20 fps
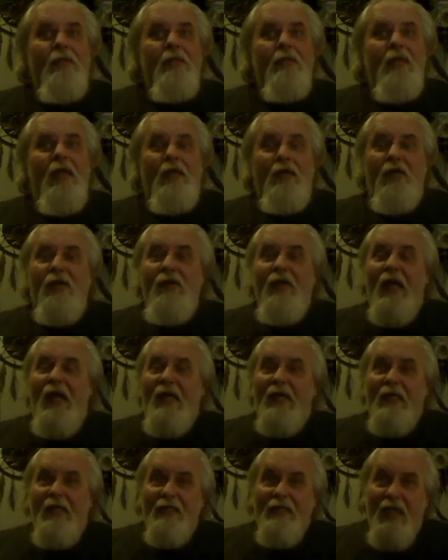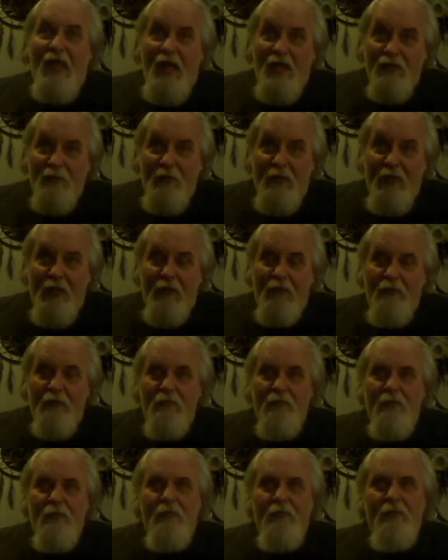I knew that I had to get to the hospital.
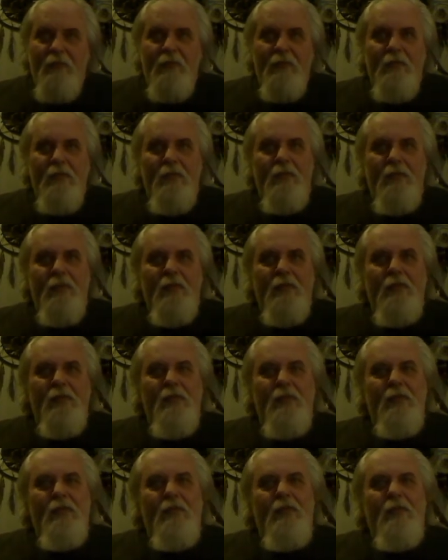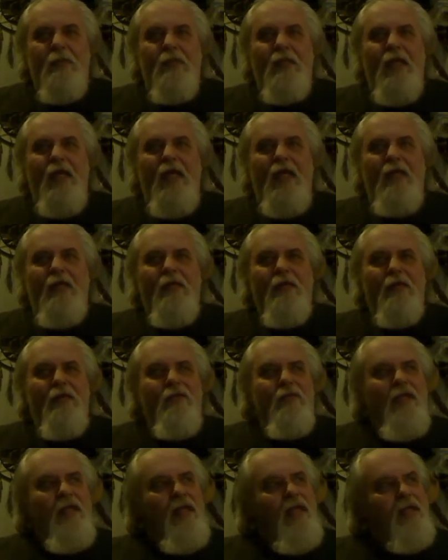Okay?
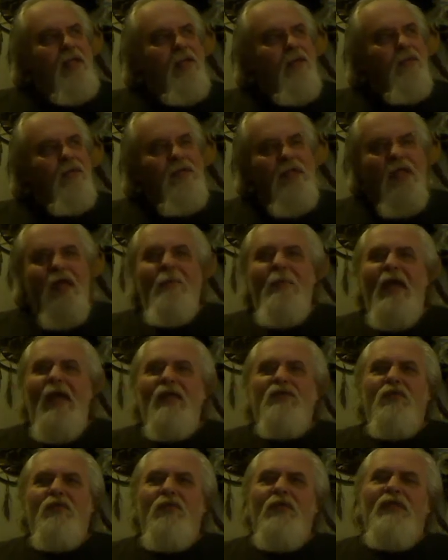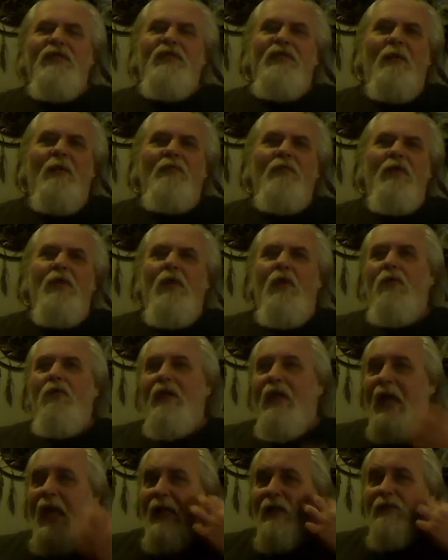Then that little dumbass 20-something-year-old
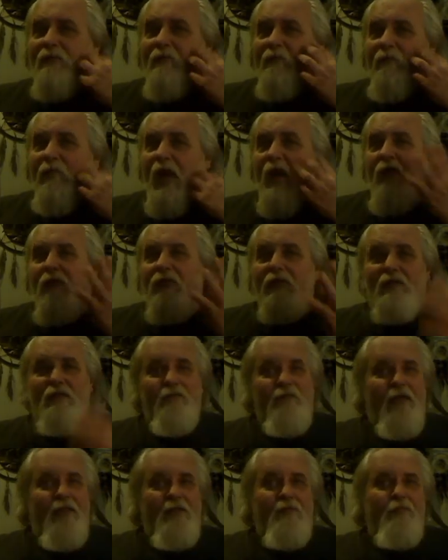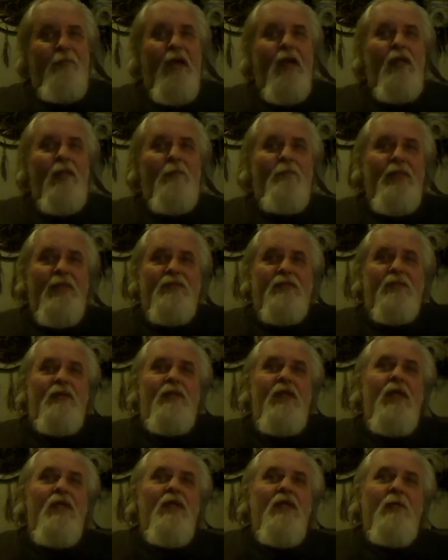that had some hair on his face, barely
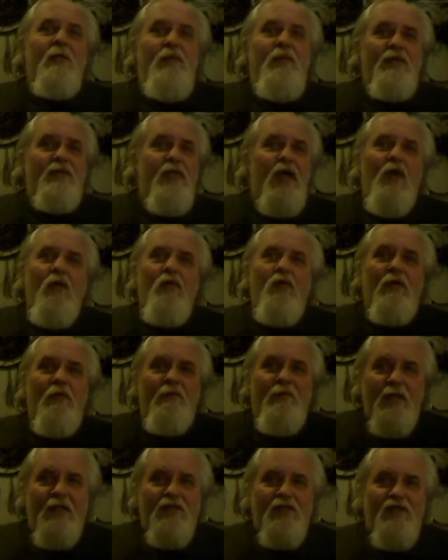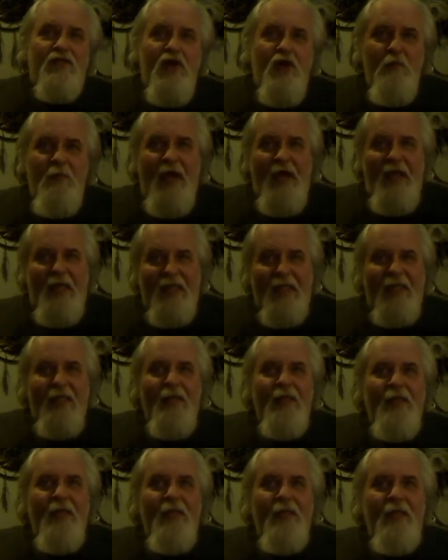could piss a hole in a fucking snowbank,
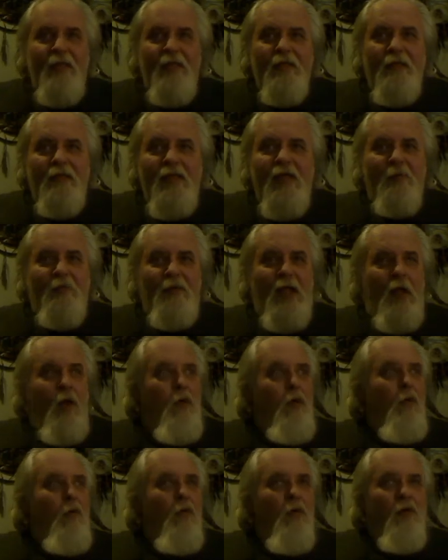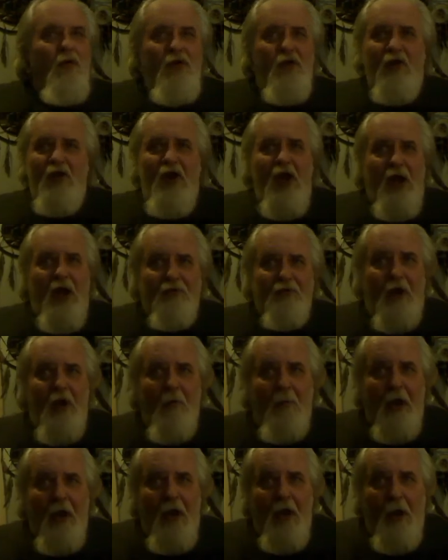telling me, well, you didn't have to
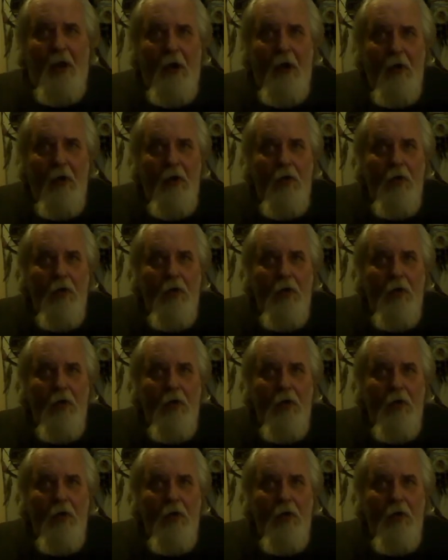come here.